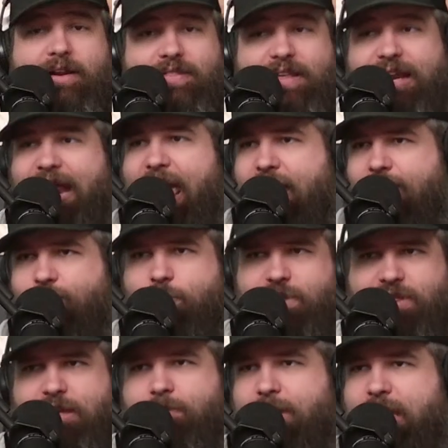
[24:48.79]
And then
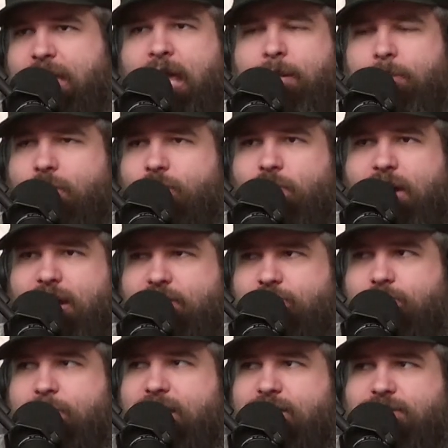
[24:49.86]
everything became a
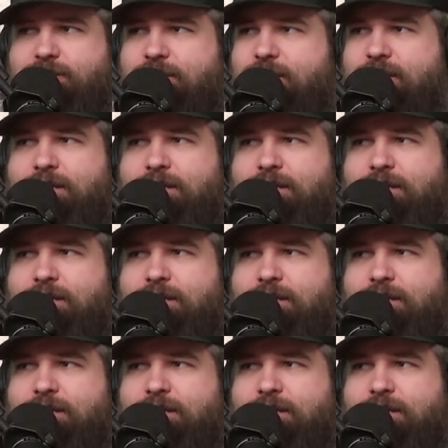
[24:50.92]
creative mess.